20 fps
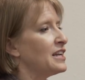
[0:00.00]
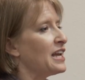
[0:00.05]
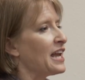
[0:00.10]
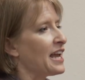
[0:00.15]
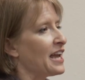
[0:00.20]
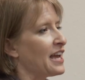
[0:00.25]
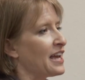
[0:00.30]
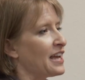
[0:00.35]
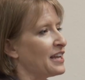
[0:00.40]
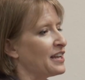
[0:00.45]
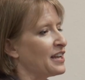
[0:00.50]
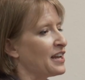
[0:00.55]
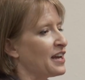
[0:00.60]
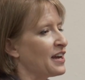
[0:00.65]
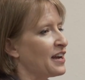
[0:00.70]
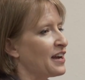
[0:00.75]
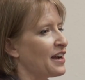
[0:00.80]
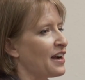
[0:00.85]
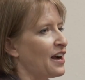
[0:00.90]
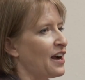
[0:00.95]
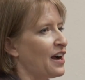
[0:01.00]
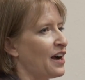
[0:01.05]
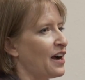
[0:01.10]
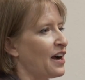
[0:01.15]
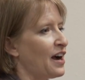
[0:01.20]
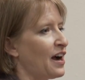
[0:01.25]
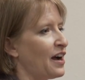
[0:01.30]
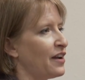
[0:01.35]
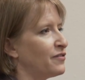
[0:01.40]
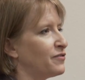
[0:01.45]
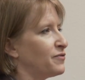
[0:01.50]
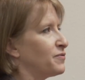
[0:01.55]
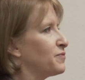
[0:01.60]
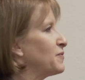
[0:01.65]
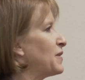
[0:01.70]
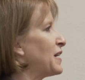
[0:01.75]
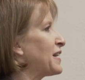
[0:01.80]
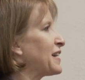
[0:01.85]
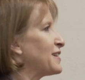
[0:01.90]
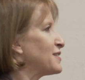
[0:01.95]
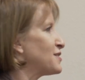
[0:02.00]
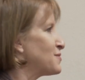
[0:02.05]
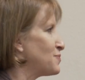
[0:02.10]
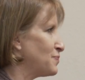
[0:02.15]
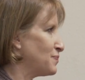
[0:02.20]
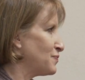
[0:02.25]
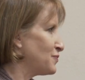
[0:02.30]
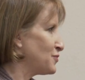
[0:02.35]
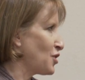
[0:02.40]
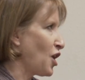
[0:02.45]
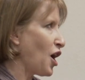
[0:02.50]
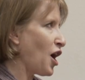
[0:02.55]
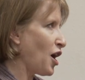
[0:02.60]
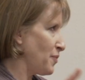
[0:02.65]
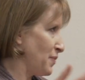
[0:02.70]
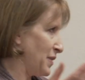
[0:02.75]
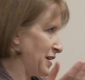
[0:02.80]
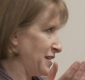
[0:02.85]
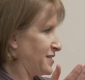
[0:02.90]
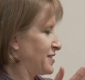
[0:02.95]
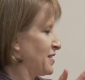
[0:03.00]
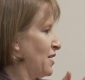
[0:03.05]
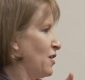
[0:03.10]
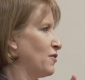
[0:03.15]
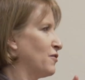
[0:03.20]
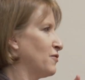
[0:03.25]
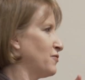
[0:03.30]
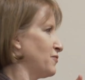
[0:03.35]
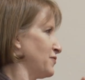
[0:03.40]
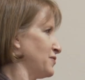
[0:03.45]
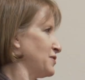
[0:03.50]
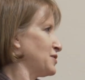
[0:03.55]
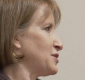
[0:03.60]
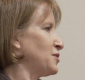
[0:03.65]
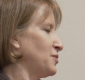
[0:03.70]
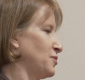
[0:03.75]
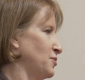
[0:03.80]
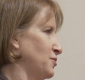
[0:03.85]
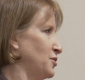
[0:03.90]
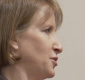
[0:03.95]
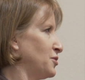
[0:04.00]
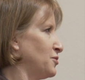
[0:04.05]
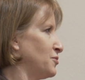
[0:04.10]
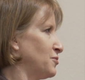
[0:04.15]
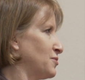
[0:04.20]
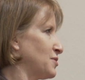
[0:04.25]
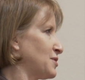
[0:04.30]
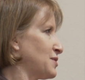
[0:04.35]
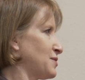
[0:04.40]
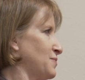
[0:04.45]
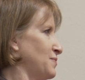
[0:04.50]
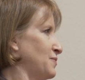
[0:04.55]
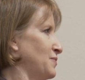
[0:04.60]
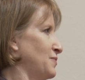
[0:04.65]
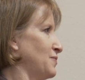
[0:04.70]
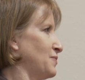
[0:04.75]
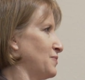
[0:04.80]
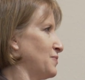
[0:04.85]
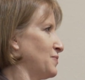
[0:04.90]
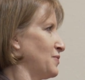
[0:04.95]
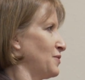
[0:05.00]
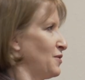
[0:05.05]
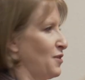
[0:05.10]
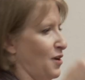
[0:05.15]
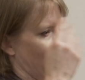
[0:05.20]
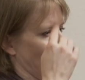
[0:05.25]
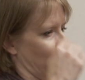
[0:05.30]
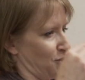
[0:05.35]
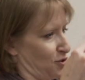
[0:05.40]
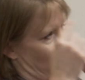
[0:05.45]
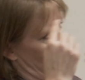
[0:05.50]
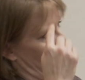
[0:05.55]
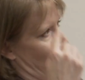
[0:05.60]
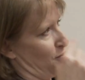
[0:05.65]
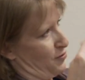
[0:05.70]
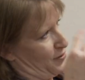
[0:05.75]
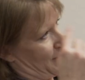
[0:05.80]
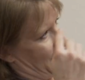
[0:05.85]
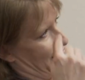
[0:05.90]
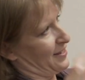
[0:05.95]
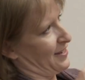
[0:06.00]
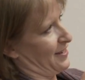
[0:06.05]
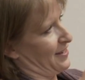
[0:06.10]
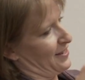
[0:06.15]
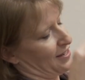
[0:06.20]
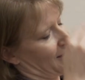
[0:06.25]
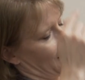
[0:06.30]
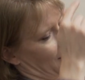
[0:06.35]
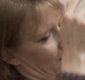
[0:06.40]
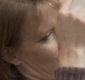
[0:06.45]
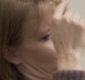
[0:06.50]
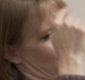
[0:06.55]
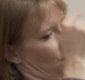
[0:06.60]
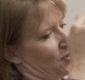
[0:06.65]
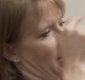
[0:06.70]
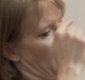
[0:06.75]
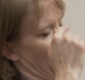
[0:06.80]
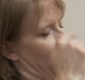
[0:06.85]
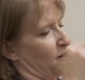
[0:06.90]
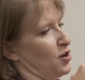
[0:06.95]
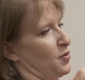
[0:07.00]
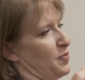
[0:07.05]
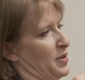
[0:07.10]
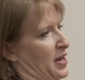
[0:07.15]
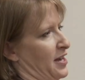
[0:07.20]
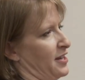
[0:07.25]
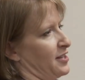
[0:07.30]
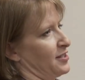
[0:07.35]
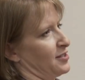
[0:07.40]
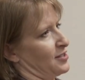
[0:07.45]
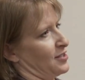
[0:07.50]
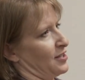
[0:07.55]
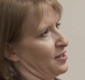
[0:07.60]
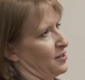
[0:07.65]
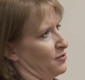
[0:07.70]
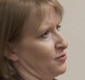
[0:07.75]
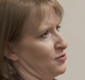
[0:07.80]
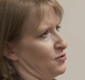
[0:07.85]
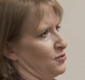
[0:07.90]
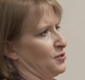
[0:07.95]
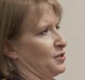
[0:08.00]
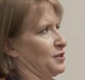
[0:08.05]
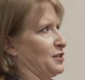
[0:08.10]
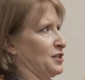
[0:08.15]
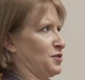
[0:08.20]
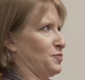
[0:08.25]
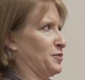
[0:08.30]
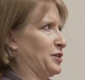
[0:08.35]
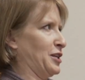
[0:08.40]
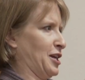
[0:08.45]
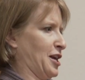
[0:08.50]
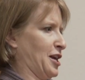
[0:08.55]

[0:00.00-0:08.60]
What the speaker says: And I've, taught myself to use logical thinking and try to go back and say there's only this many